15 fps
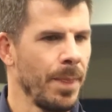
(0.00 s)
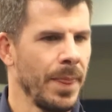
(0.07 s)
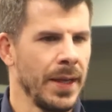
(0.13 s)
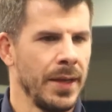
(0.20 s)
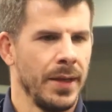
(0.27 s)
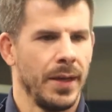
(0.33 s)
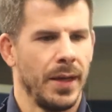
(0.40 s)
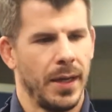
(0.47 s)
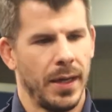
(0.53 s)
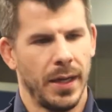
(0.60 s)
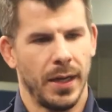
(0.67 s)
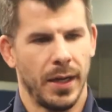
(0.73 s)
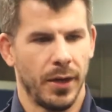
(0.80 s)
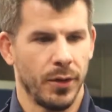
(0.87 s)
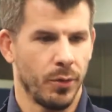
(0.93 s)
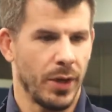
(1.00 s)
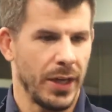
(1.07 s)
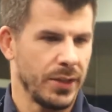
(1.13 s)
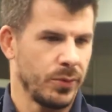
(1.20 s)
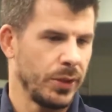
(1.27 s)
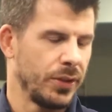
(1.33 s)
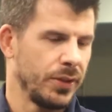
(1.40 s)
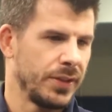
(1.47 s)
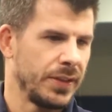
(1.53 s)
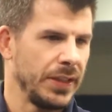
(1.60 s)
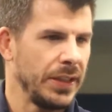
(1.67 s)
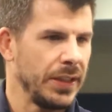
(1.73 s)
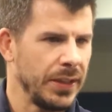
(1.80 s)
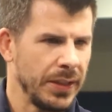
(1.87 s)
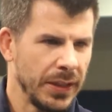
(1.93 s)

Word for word: Mm-hmm. Uh, otherwise, we could see